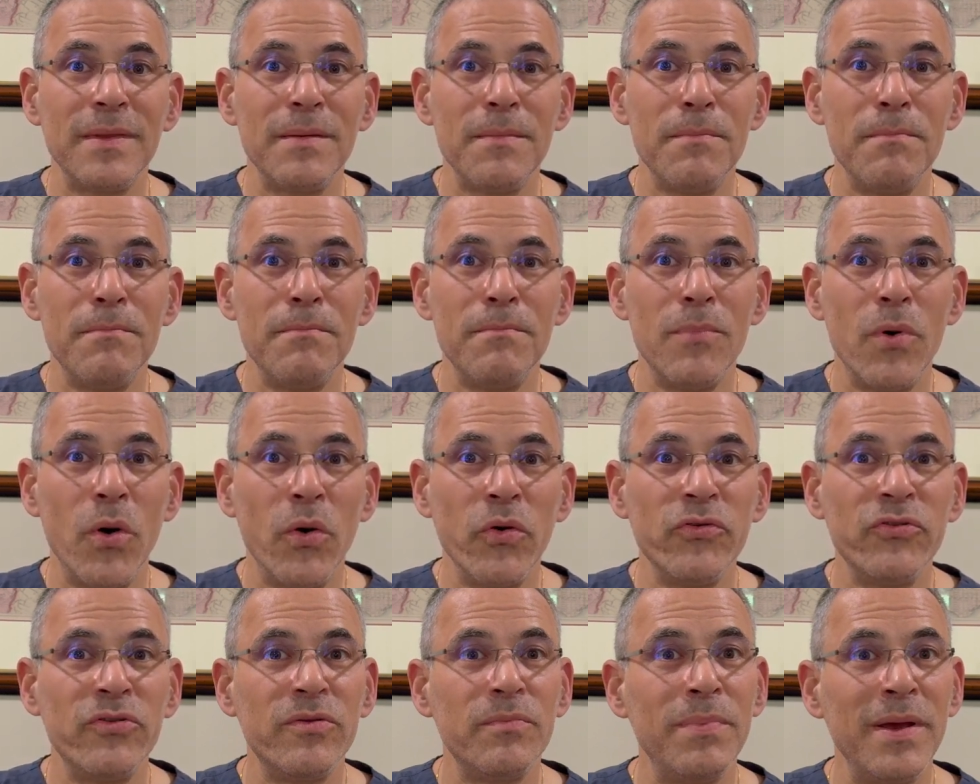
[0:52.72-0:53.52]

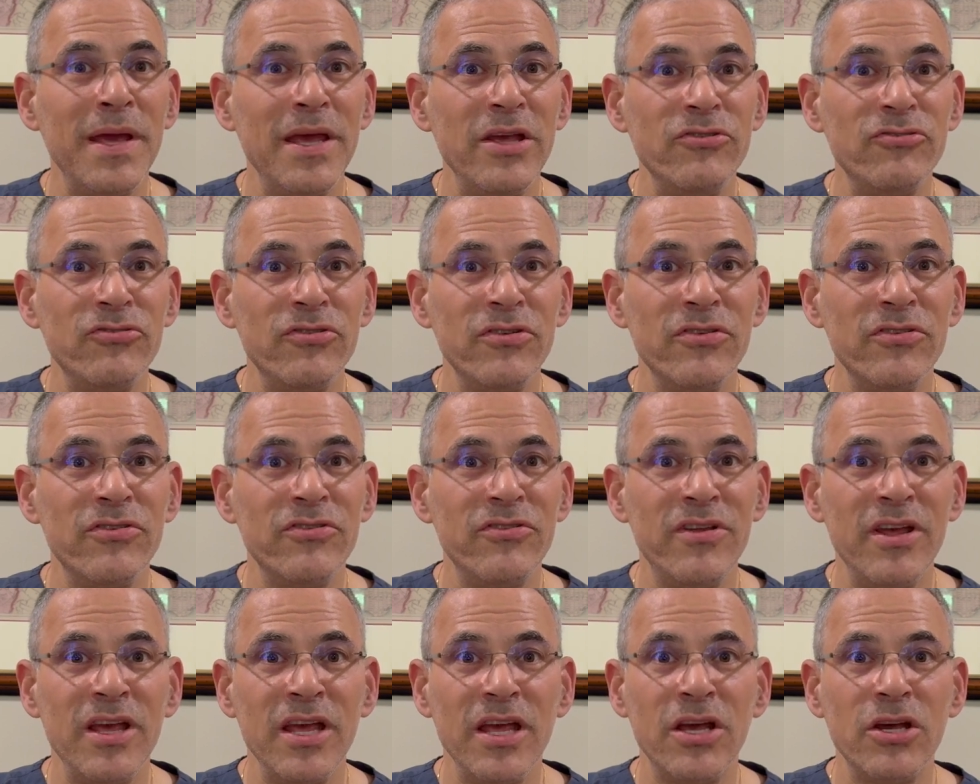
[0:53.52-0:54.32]
Most patients
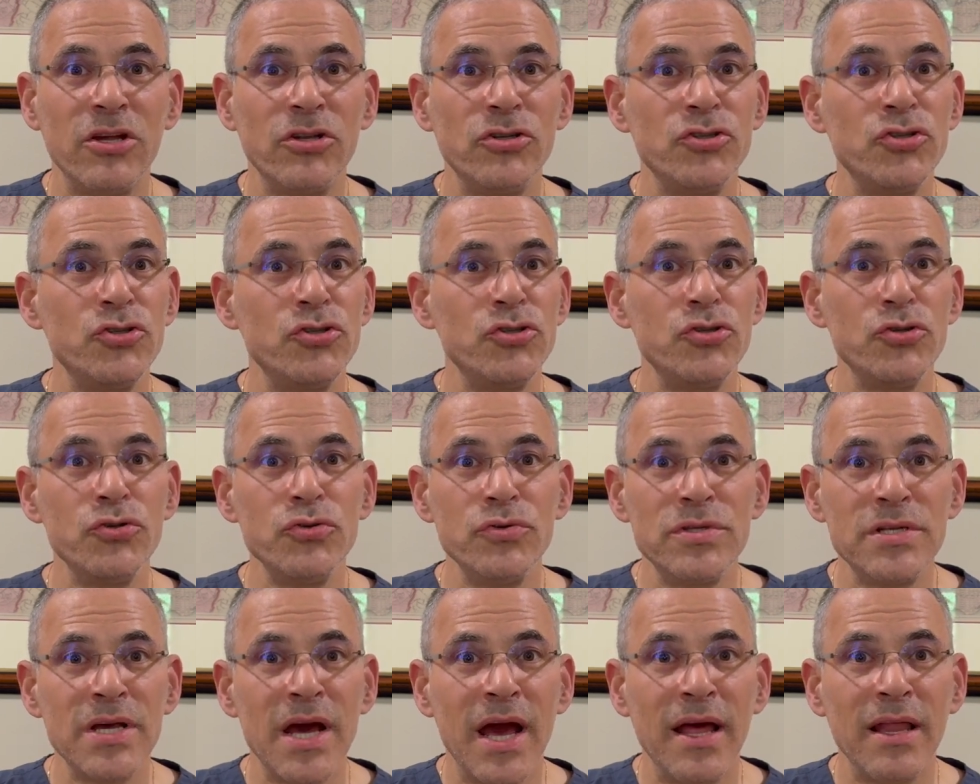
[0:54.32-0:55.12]
take 2
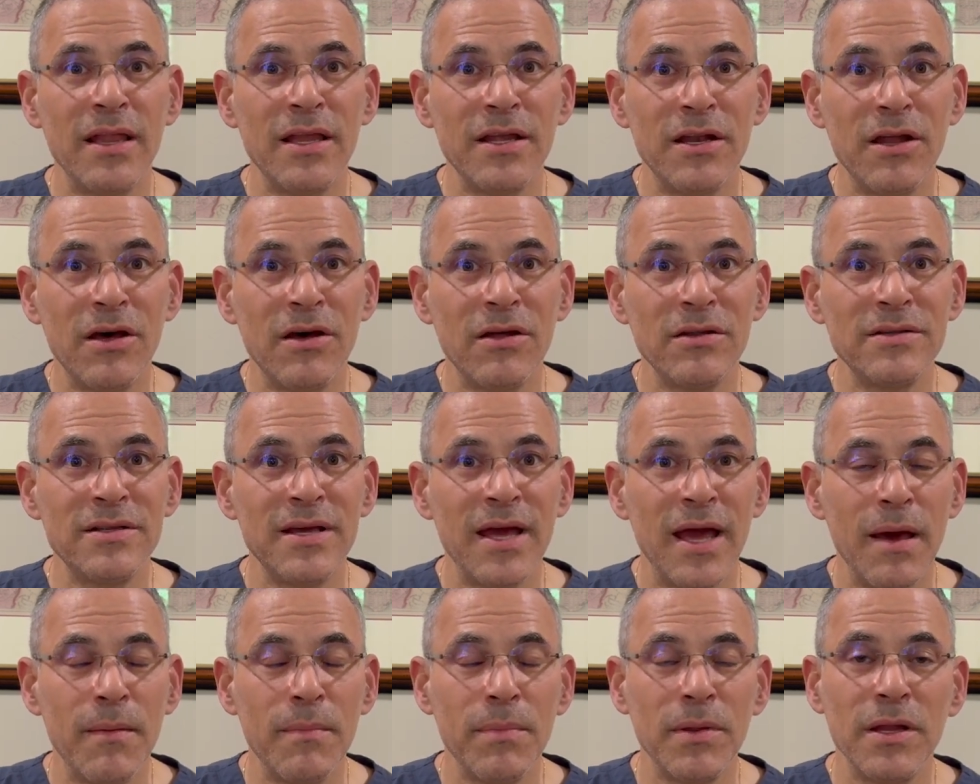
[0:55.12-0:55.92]
Tylenol
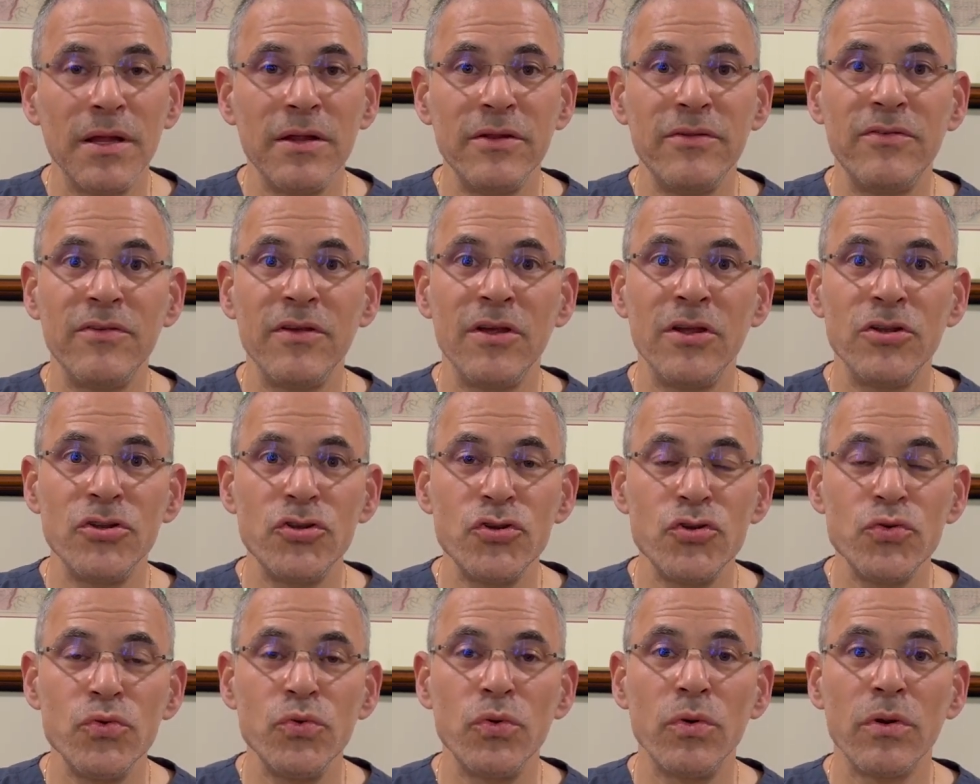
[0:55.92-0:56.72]
tablets and
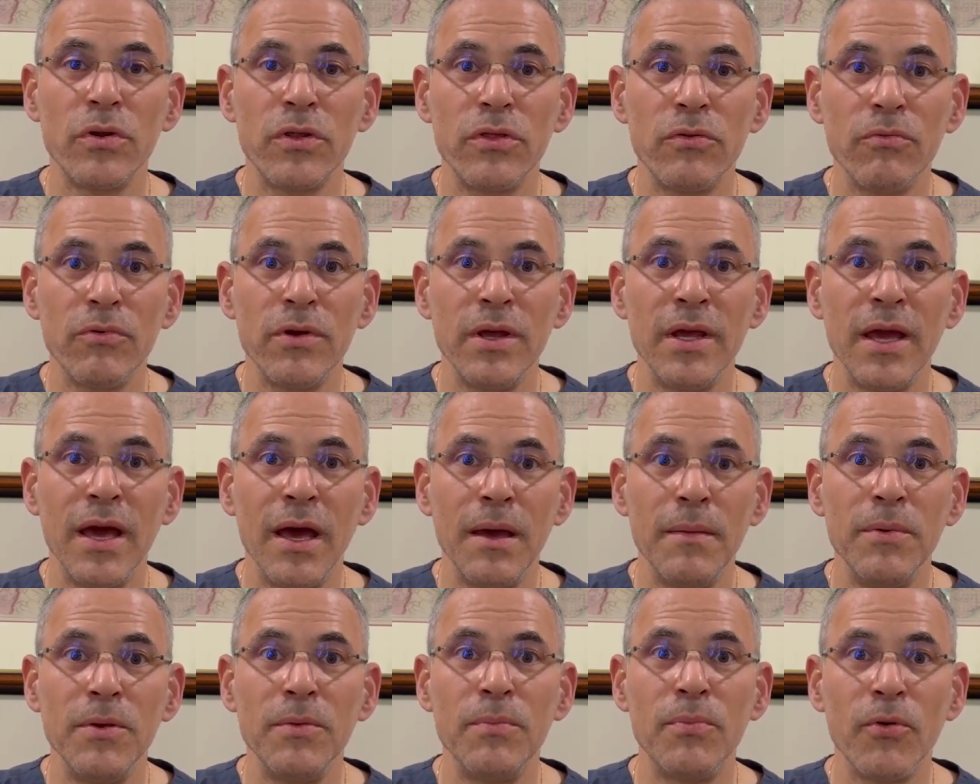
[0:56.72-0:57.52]
2 or 3
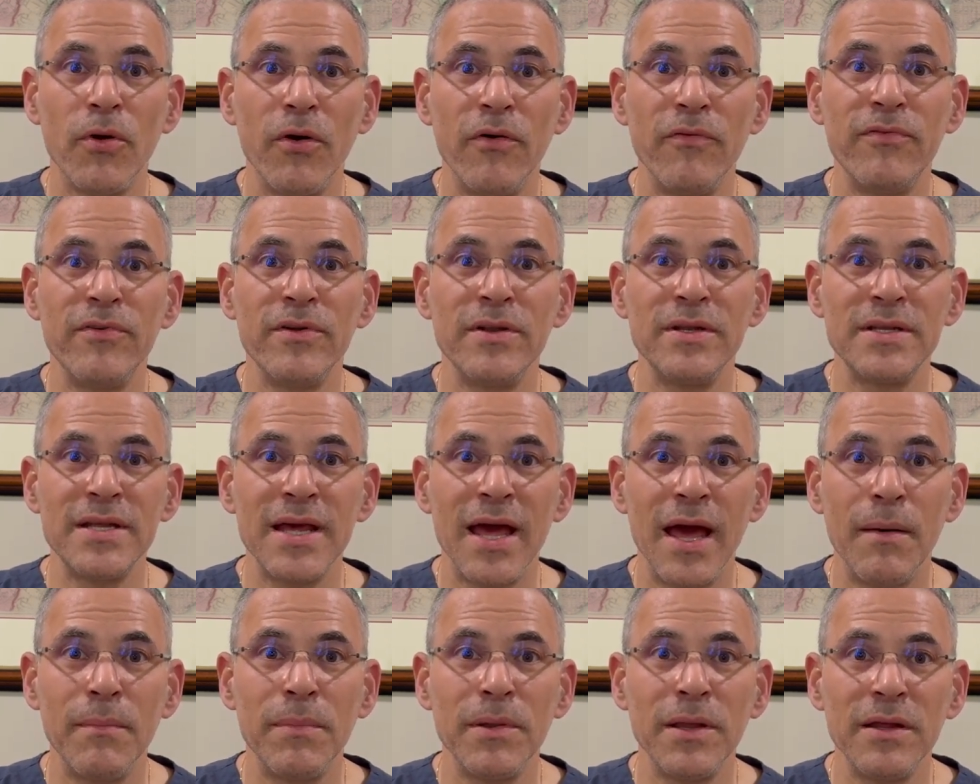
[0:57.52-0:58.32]
ibuprofen
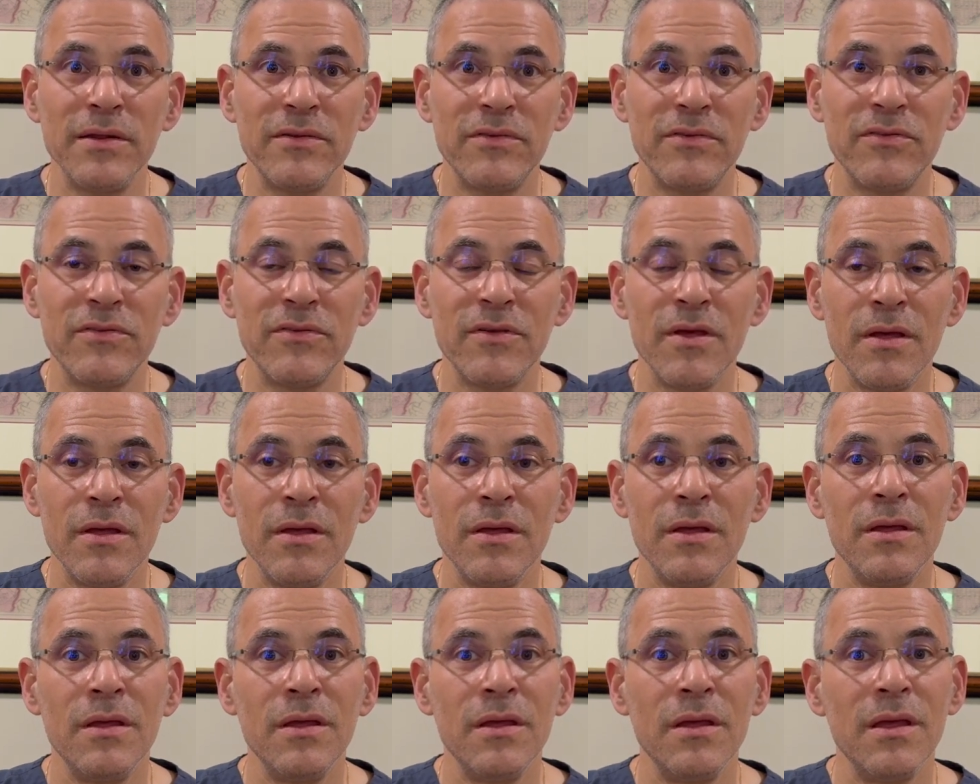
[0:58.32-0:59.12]
tablets
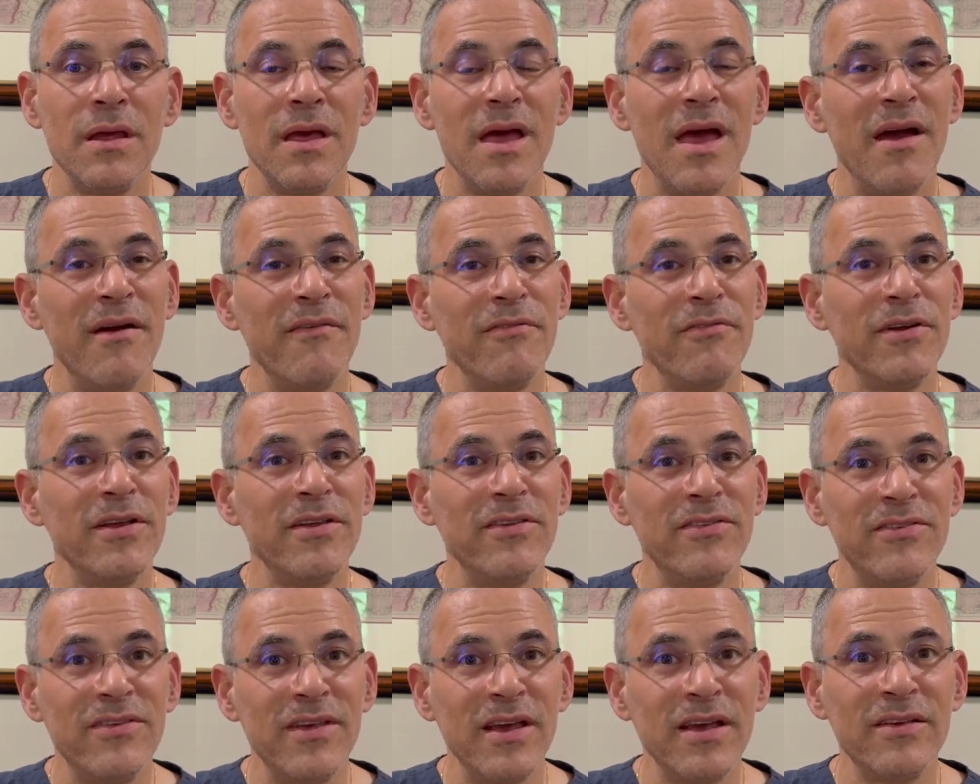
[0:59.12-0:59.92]
every
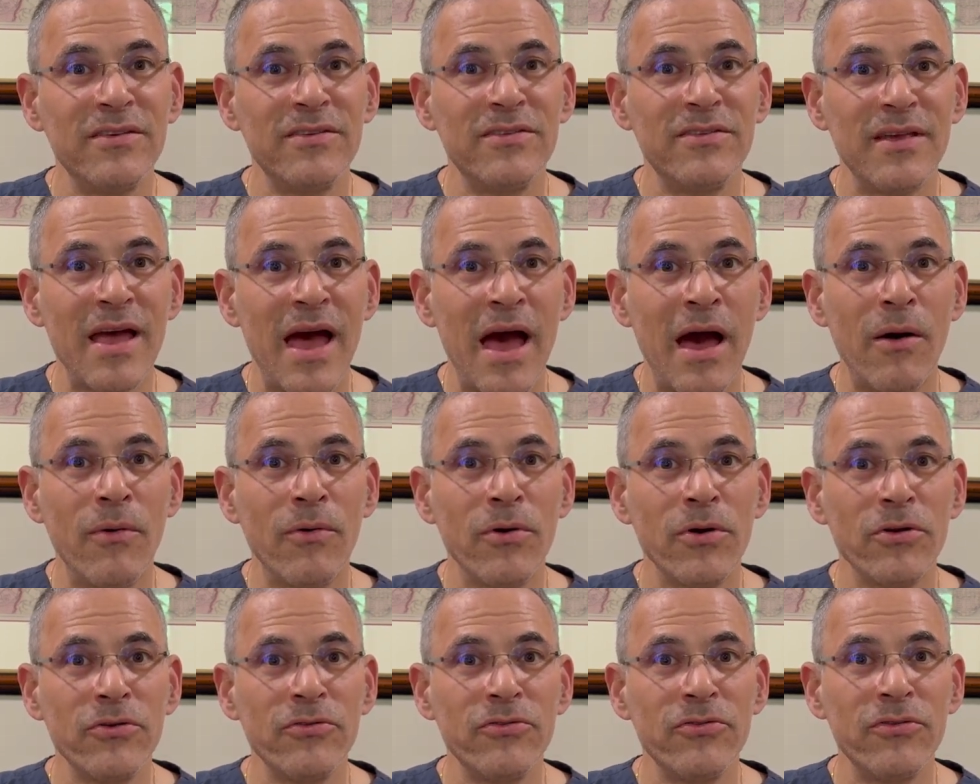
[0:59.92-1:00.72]
6
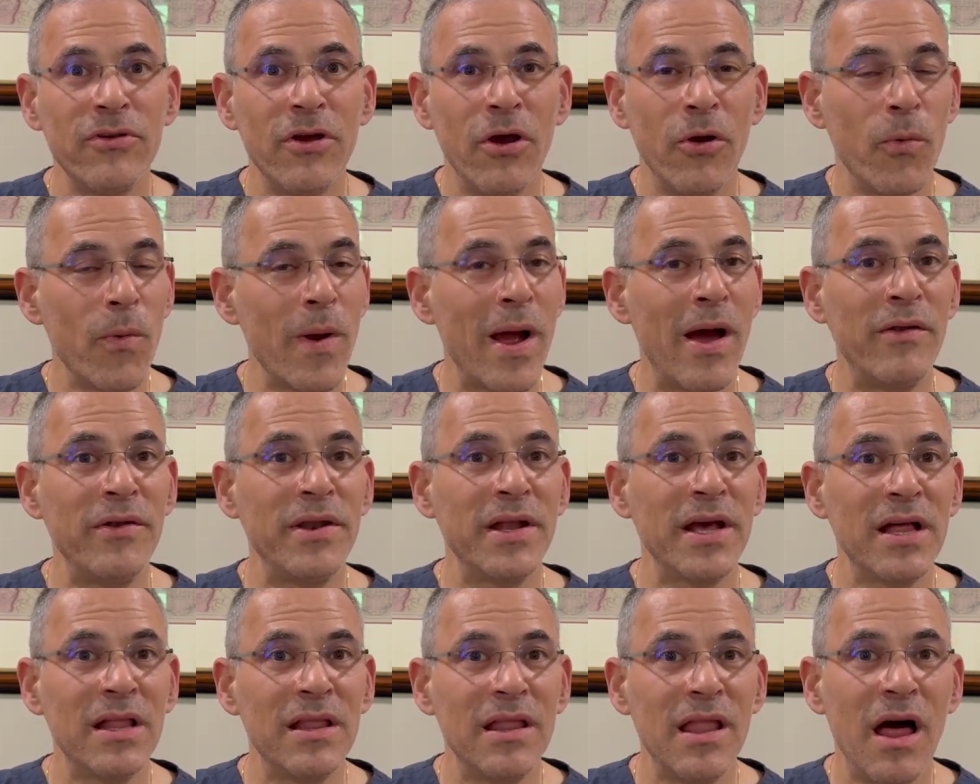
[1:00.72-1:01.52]
hours around the
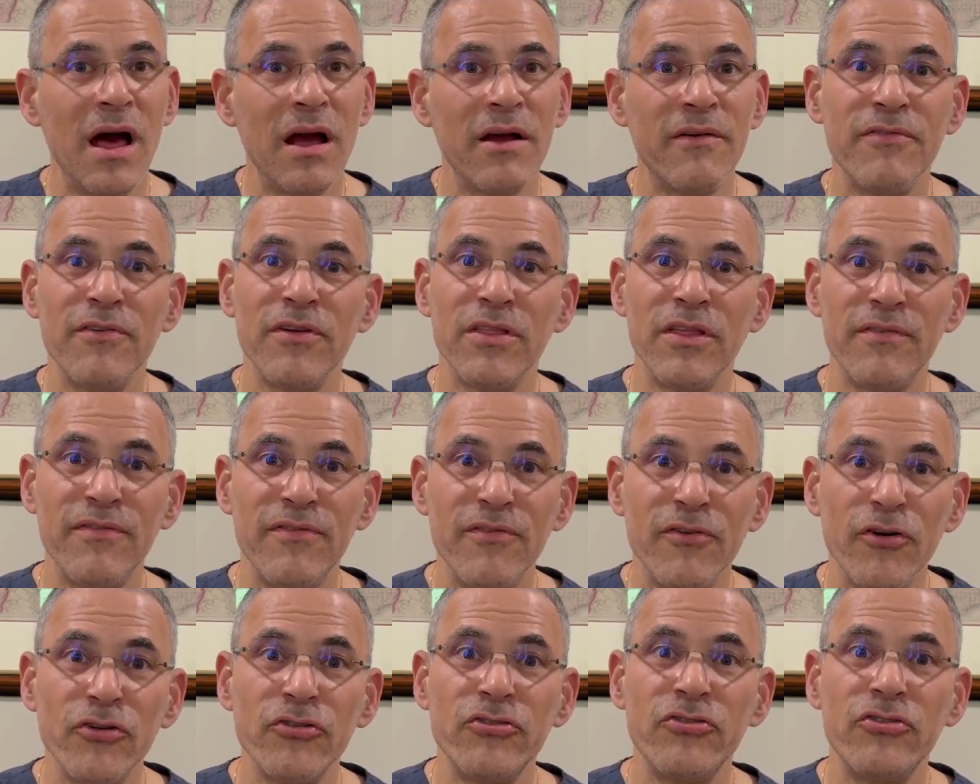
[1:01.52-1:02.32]
clock for the
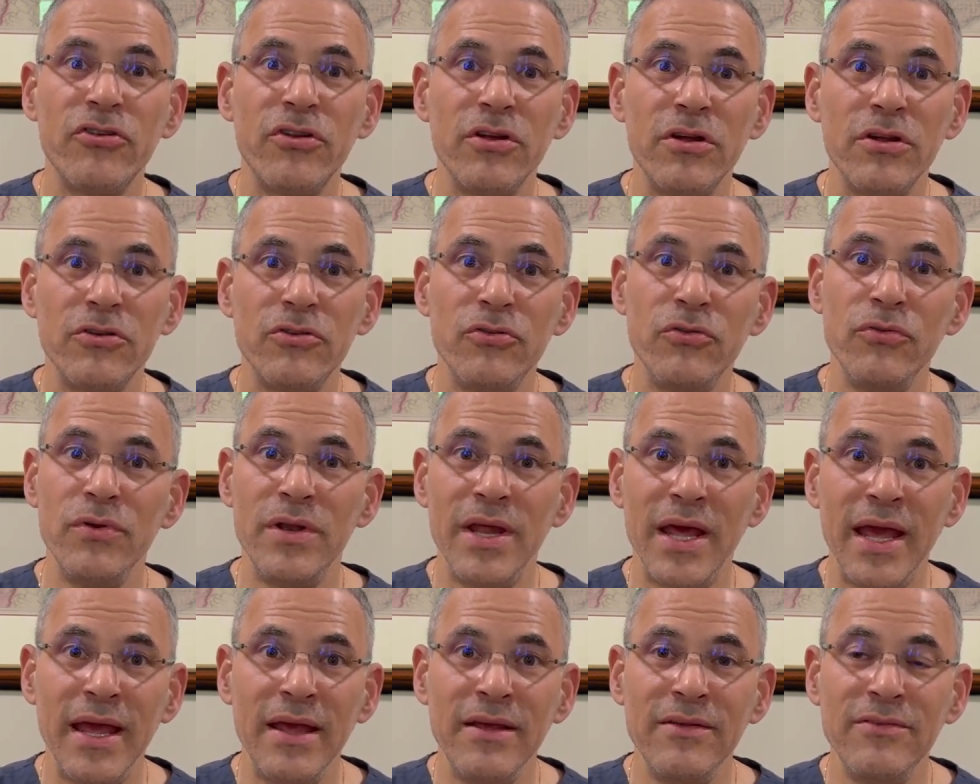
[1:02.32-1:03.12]
first 2
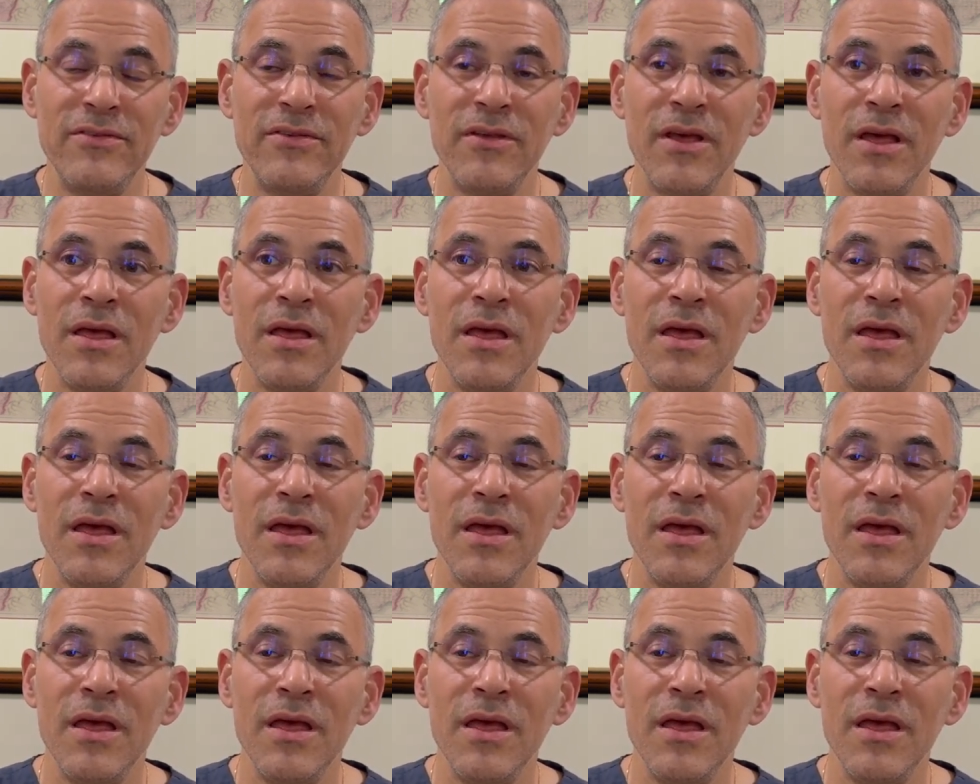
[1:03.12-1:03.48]
days.